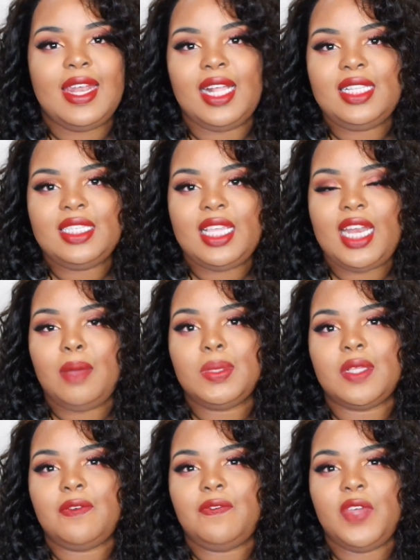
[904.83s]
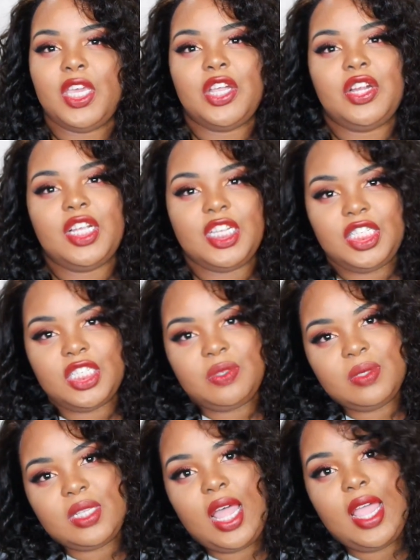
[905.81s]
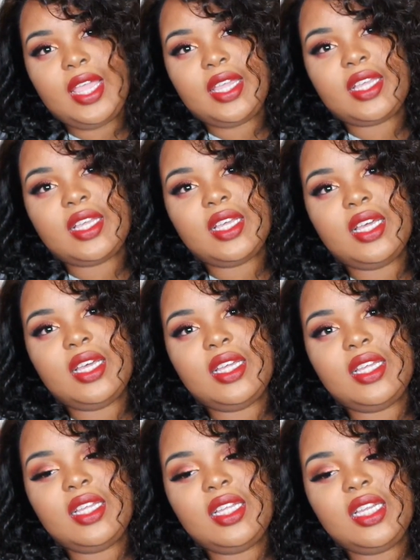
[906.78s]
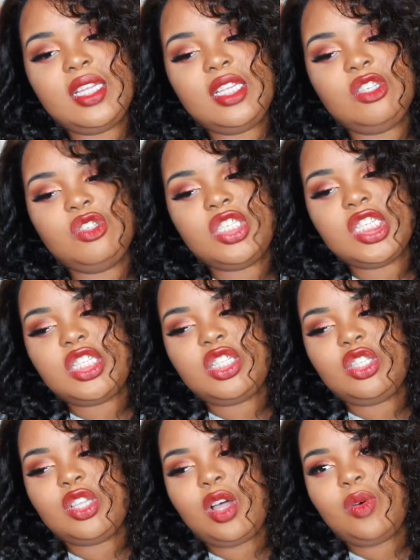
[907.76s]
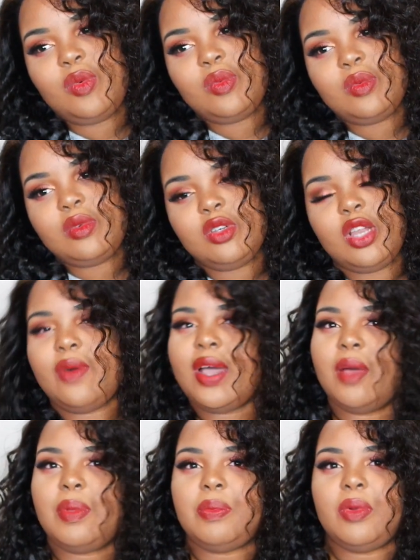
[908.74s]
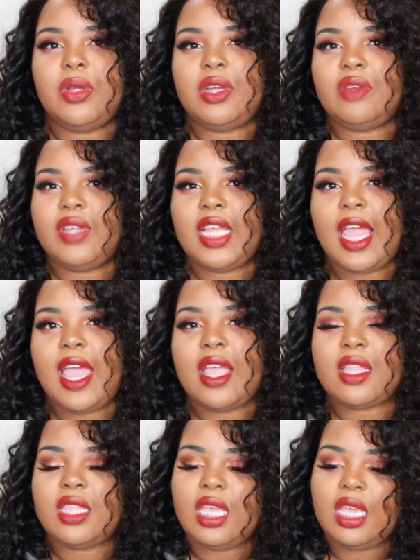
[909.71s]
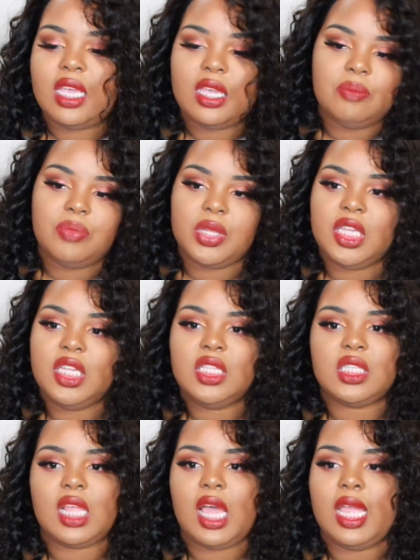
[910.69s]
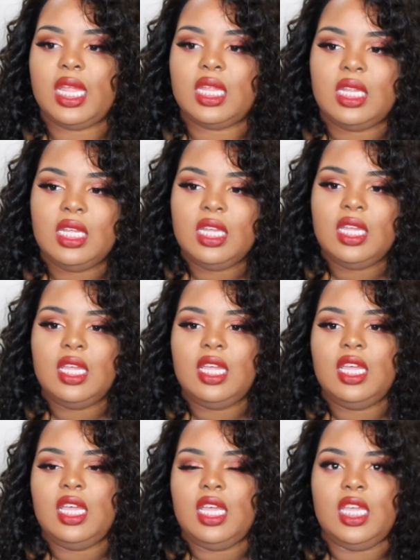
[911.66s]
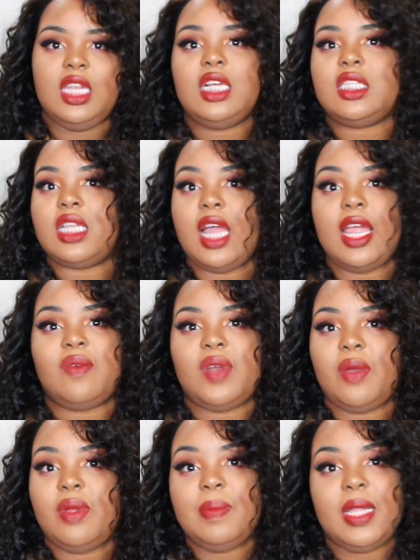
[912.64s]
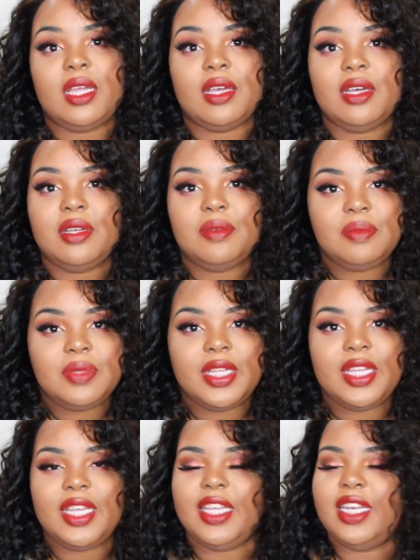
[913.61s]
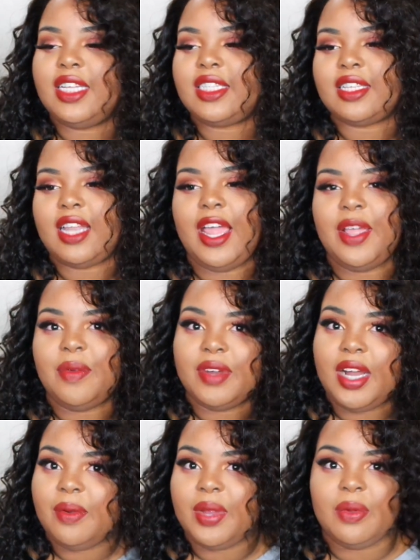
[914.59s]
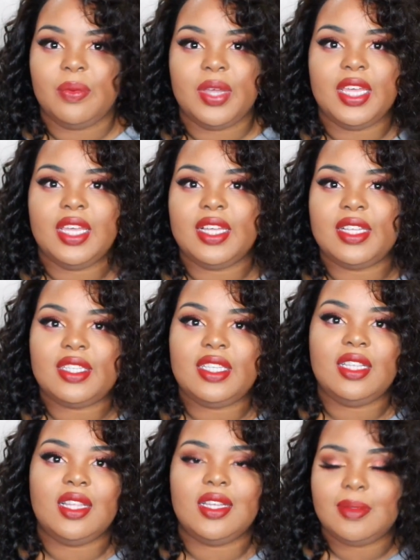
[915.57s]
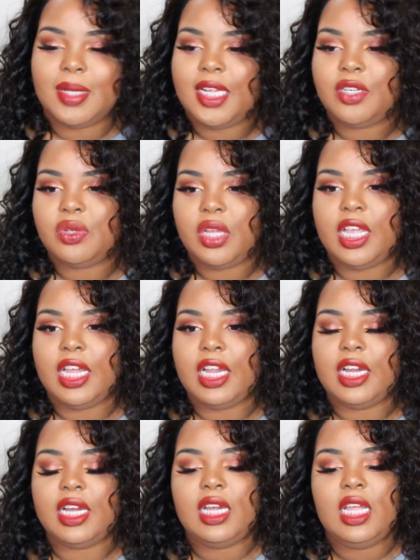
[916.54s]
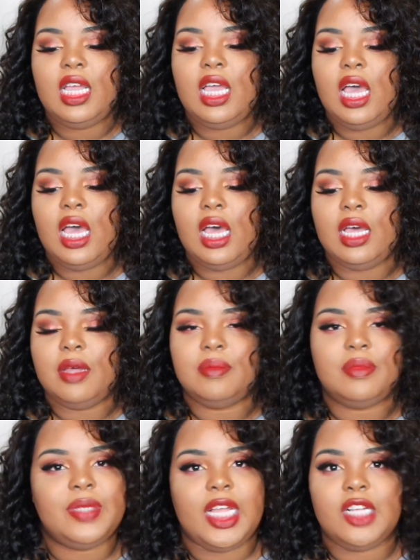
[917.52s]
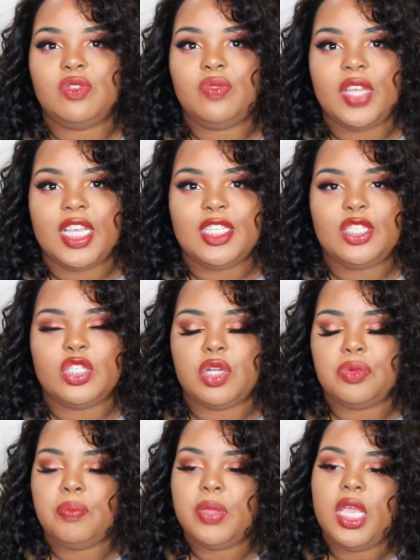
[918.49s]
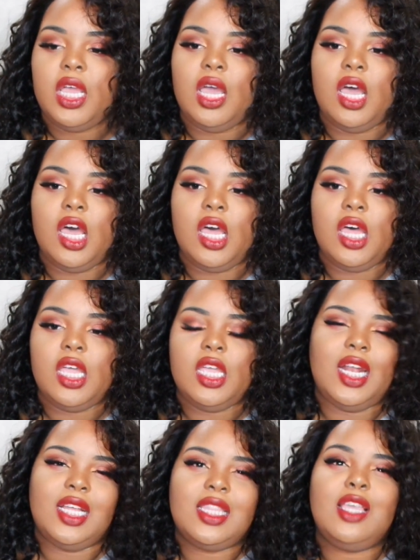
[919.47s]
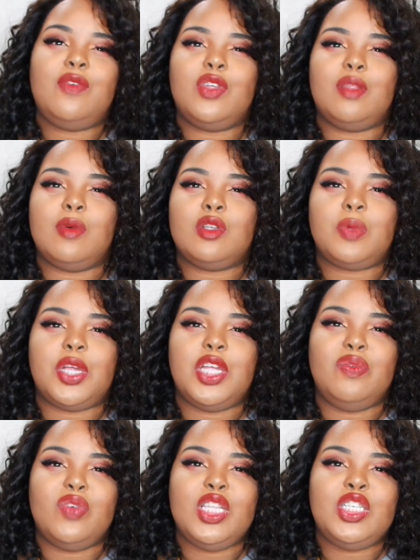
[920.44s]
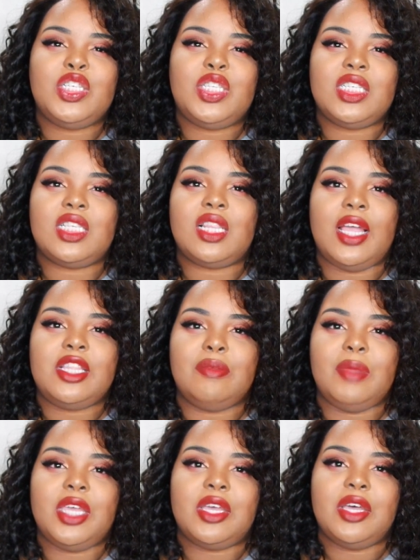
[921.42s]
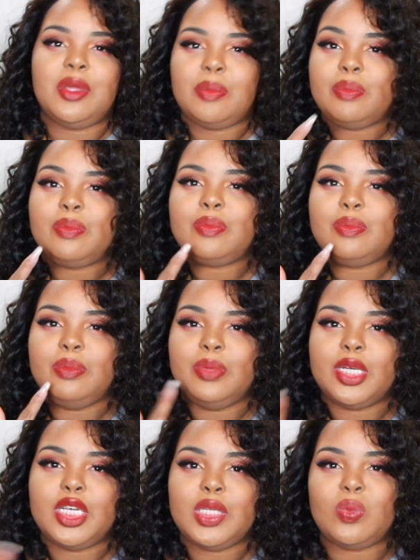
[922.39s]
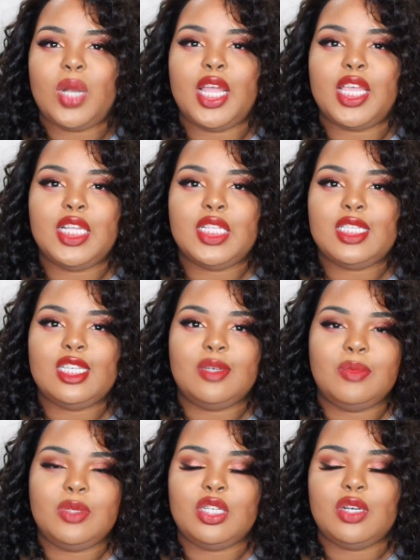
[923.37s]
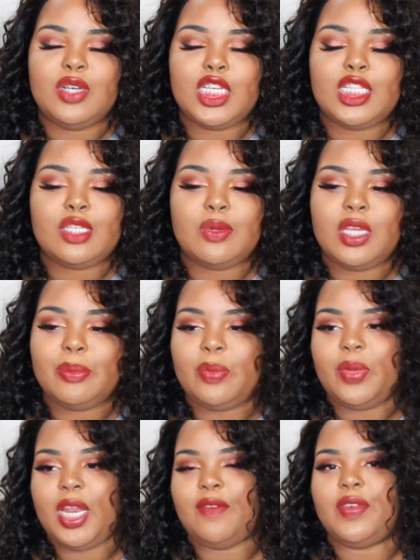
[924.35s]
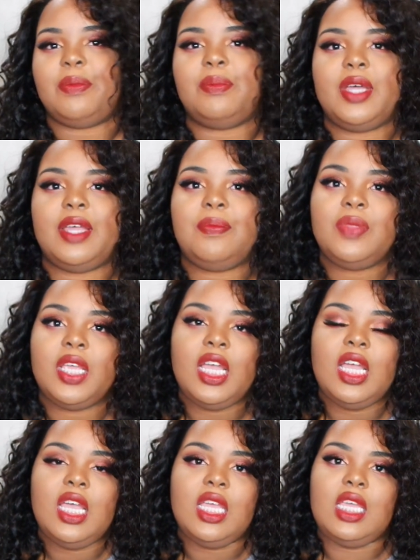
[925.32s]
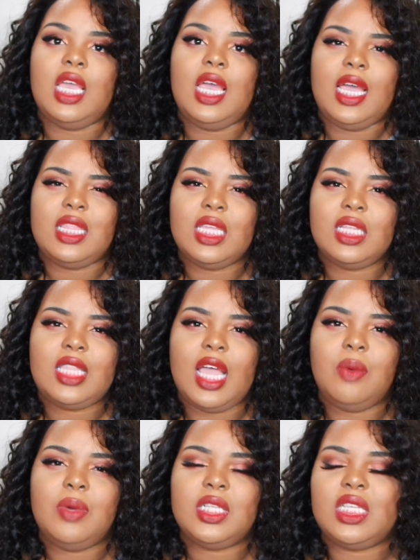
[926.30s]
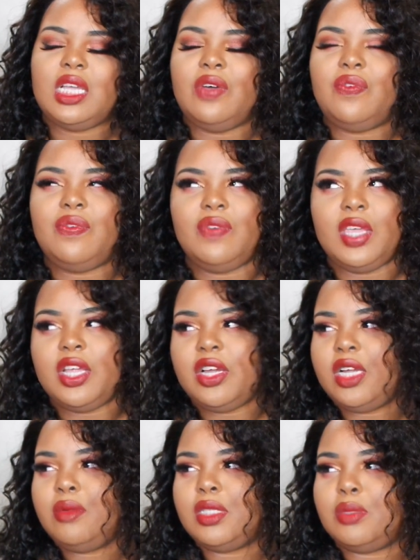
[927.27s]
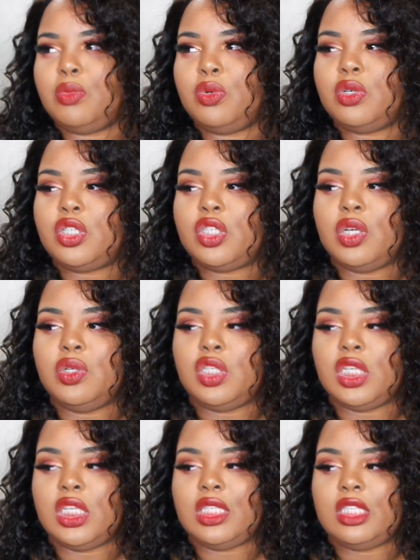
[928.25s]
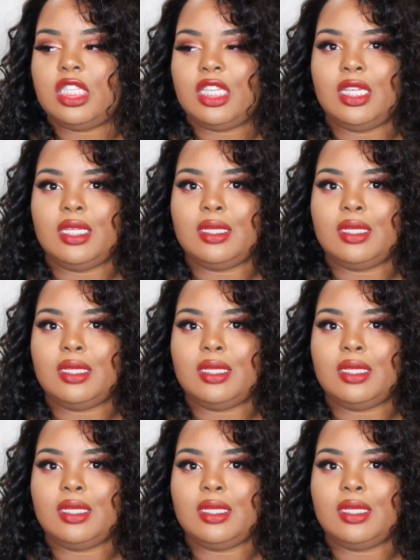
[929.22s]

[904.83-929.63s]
not to say that was a fear it just was like you just don't know how people are going to react and but he's like he doesn't like when I wear makeup. He doesn't like when I wear wigs. He loves my natural hair, um, natural face, you know. Uh, and I think for the most part, he really just doesn't like the makeup because when I kiss him, you know, it gets on him or whatever. But yeah, I think that wasn't a fear. It was more so just